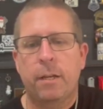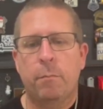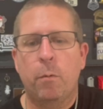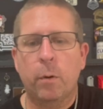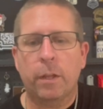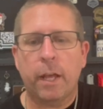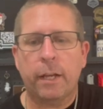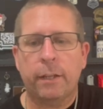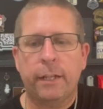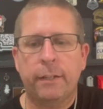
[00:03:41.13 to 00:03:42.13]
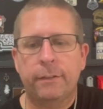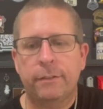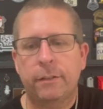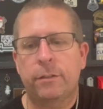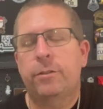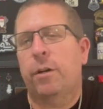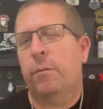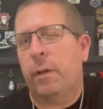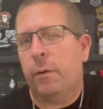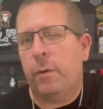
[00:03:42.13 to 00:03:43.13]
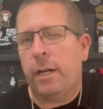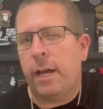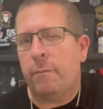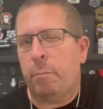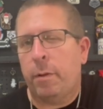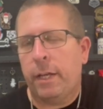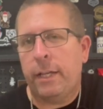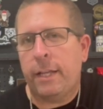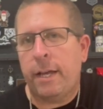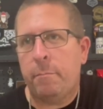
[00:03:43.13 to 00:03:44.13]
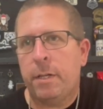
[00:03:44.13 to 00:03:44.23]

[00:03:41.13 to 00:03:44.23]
more than likely dirt really wouldn't have a play in that,